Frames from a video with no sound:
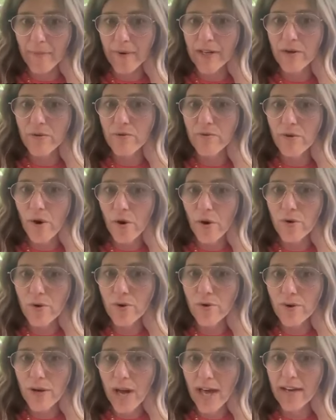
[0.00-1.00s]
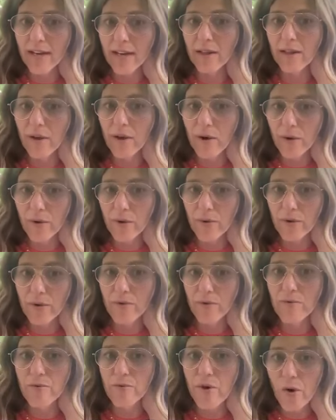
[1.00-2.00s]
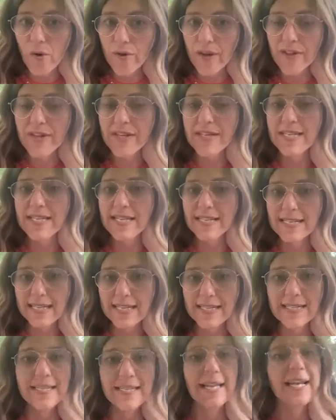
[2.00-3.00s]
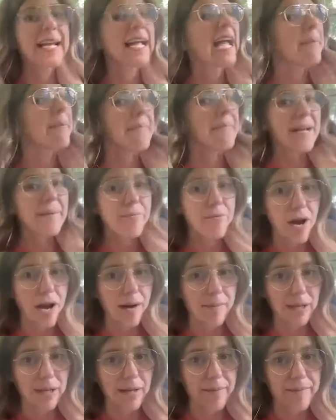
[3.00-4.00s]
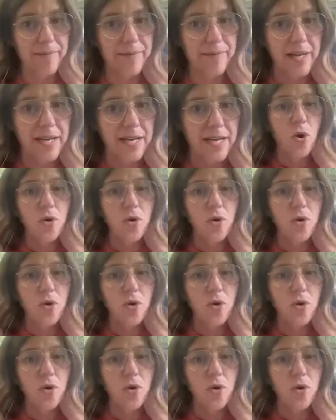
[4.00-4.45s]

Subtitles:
But when you know you're not alone, you know that this exists and it can be a problem.